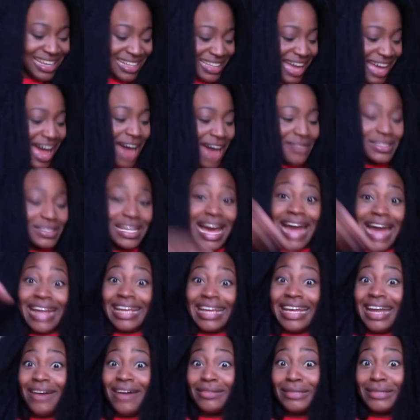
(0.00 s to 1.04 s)
I gotta
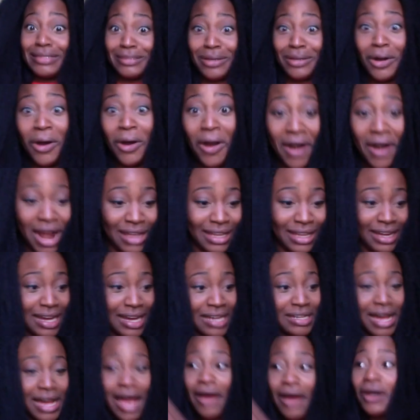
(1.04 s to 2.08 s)
get out this car.
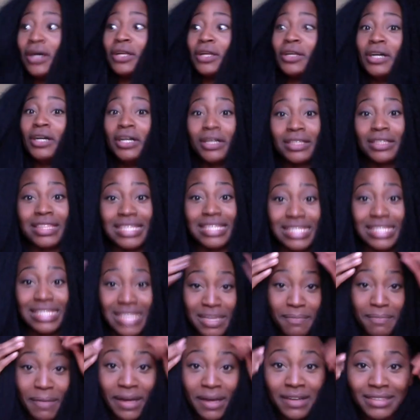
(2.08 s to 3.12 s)
I unhooked the
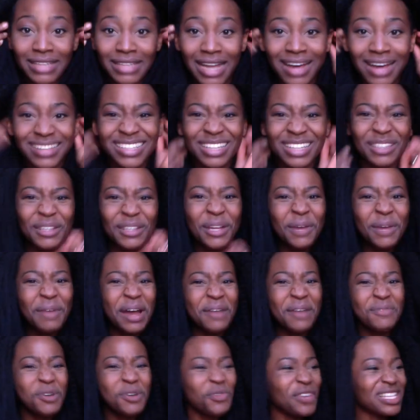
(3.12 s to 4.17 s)
seatbelt and I was like, you know
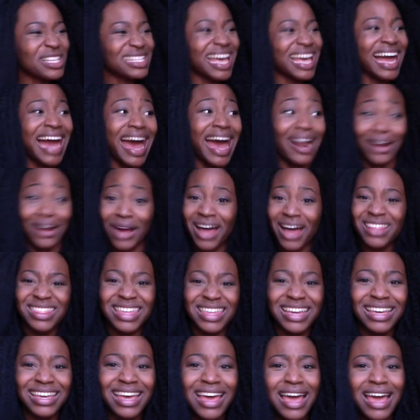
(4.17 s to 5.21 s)
what, Rufus?
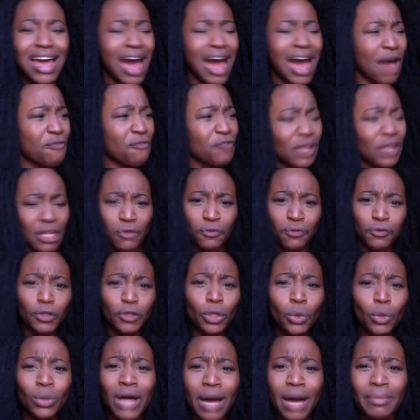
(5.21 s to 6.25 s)
I feel a
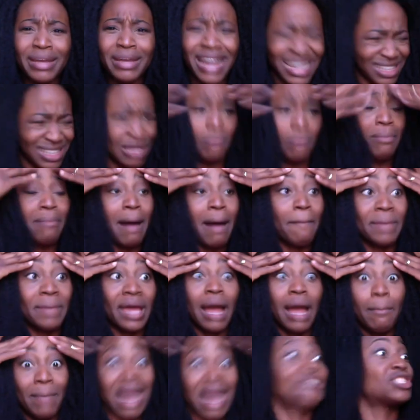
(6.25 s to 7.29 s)
flu coming.
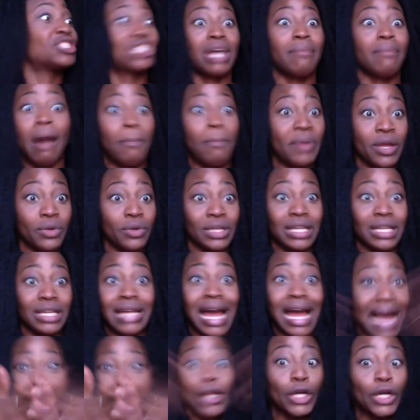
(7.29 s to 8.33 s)
I just got my period.
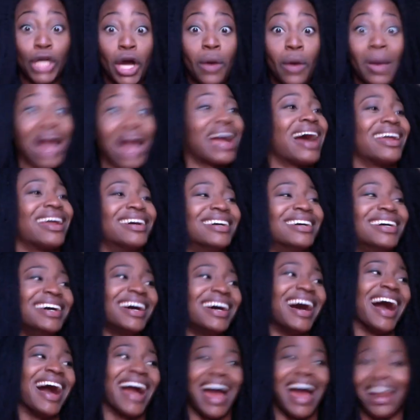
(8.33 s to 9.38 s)
I gotta go. I
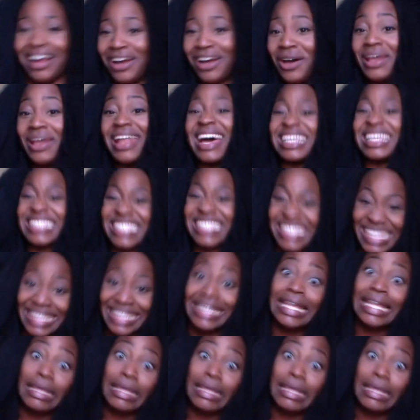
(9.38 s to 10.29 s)
gotta go. And I slid